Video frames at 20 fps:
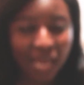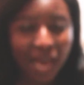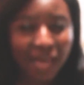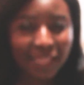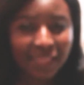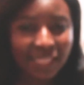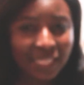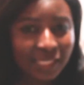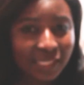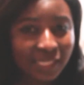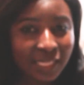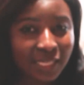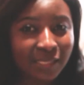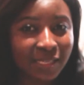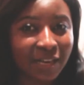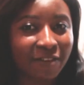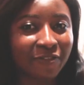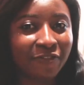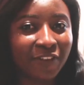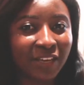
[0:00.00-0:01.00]
Are these things
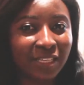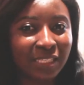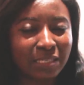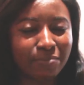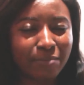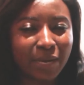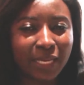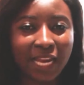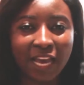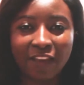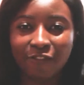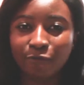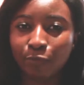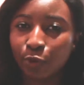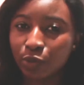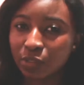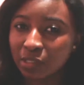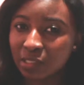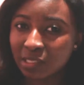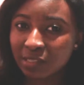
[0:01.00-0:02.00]
affecting my life
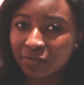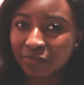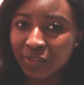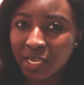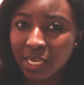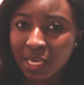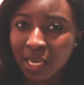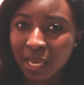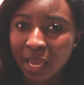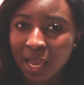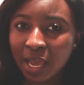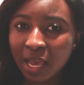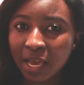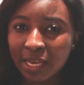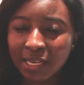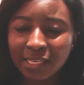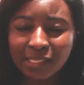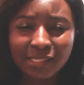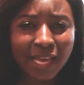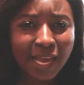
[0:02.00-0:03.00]
positively?
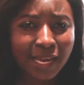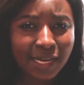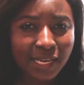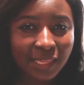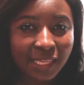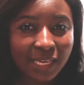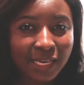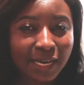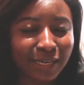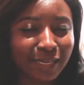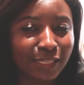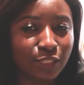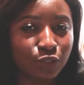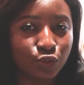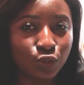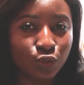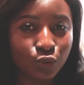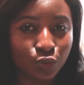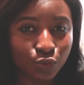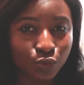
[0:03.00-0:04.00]
Is there anything I can
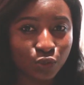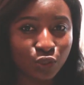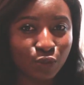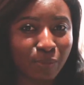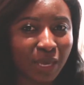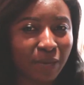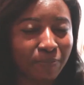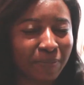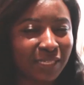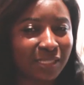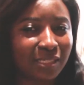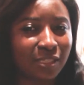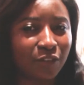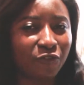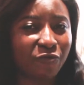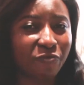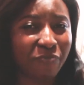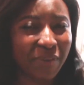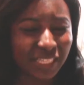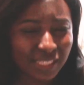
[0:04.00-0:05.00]
do to make
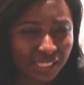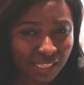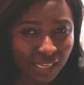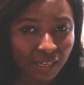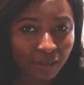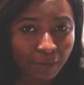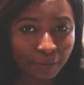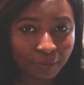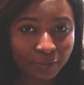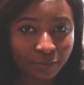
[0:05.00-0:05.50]
myself better?